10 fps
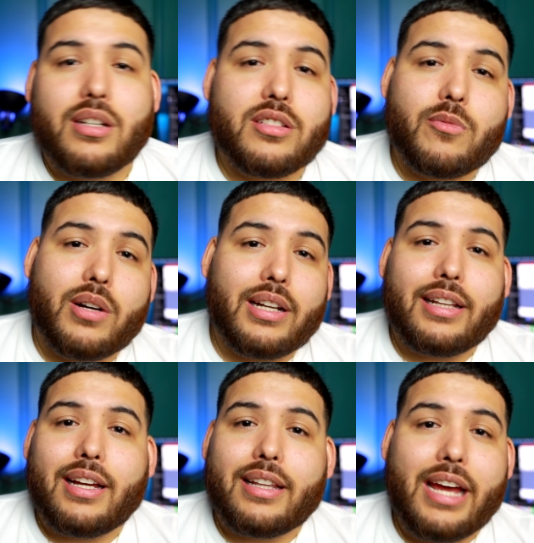doesn't work like
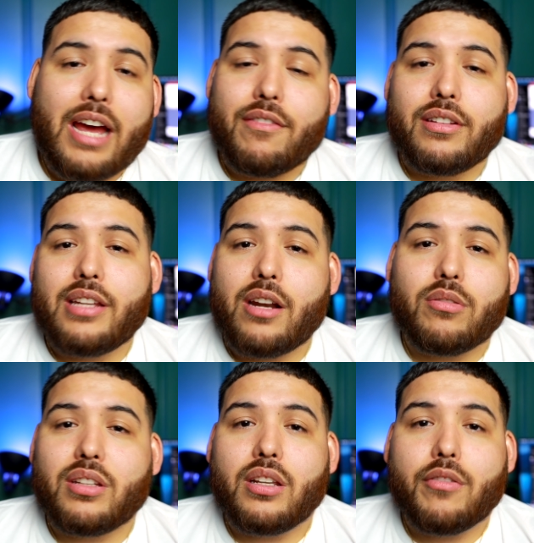that. They haven't, they
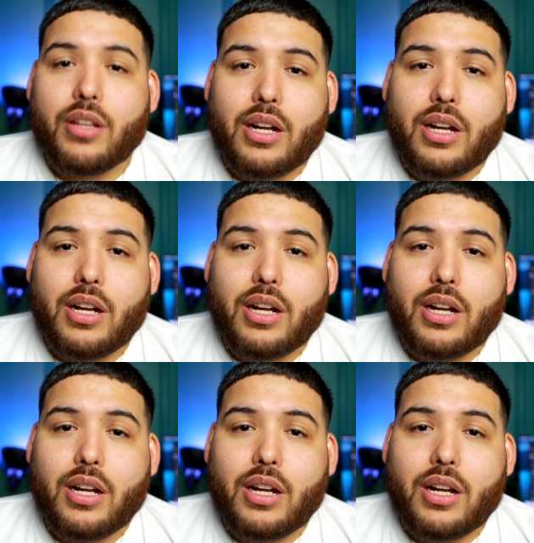don't deliver the